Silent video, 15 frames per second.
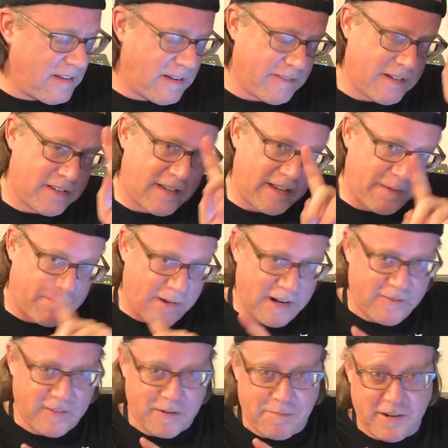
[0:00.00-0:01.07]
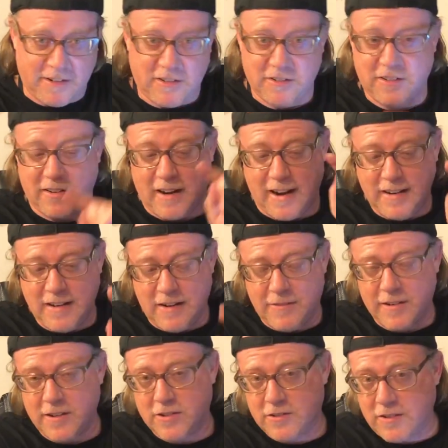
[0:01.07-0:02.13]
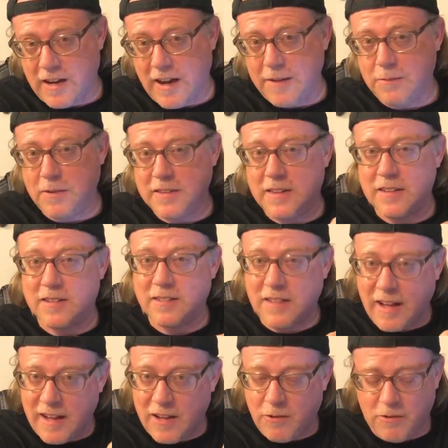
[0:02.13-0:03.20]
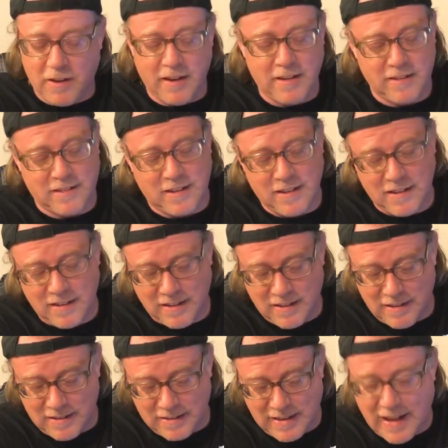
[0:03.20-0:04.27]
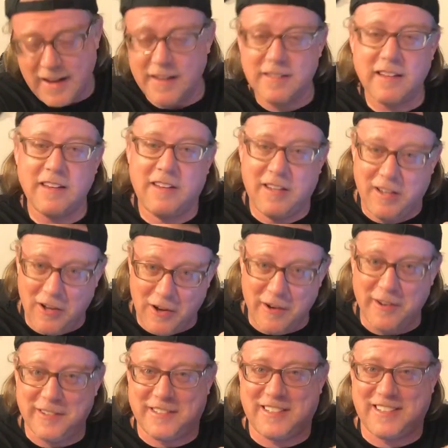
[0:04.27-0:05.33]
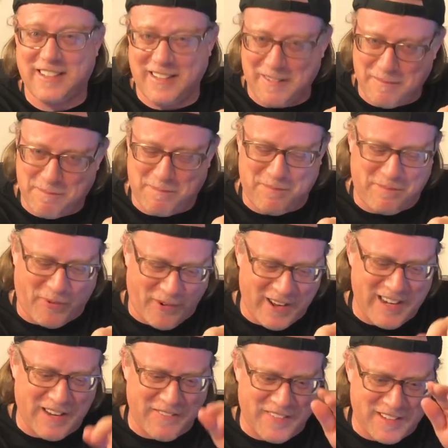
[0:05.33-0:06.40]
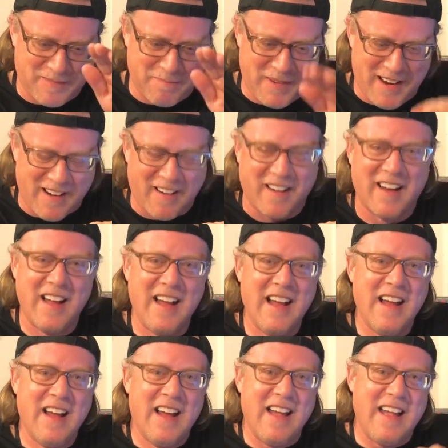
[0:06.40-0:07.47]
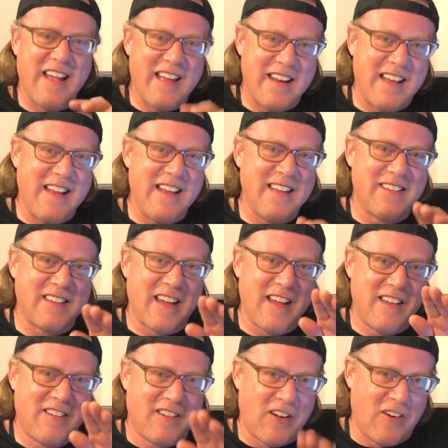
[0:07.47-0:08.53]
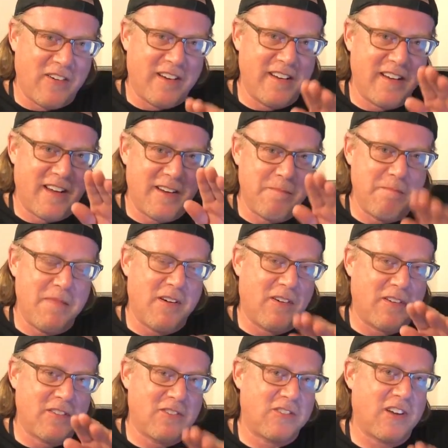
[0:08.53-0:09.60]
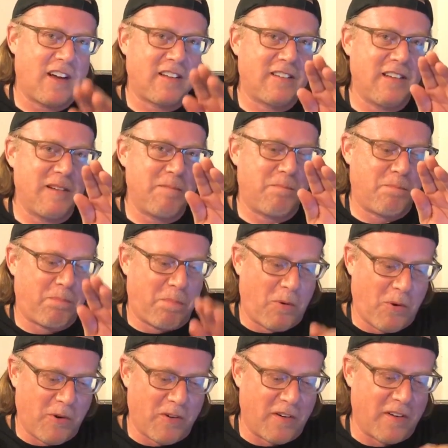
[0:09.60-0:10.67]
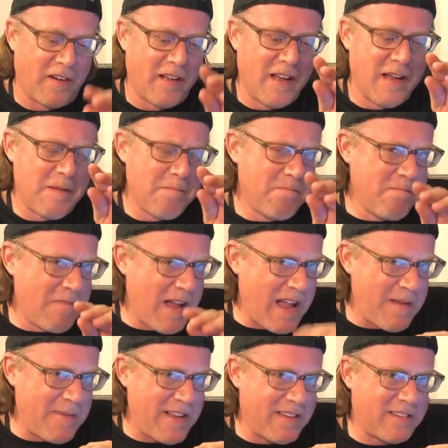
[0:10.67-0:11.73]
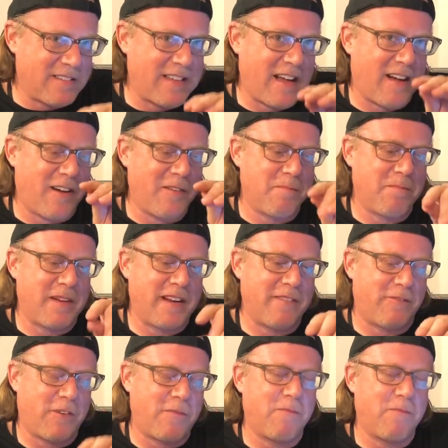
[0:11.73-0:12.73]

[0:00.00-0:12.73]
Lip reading: I'm going to take a break from the pictures here. I never described what this style was. That is a huge point of this beer. It is a coconut milk chocolate porter. Maybe a stout, but